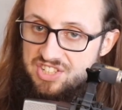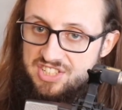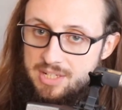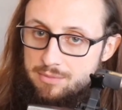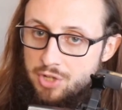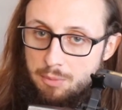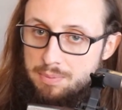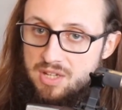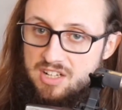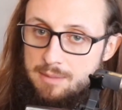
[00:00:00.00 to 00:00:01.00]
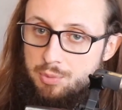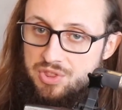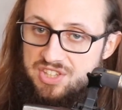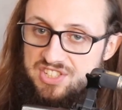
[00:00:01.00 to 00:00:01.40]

the tip. Don't pluck up with the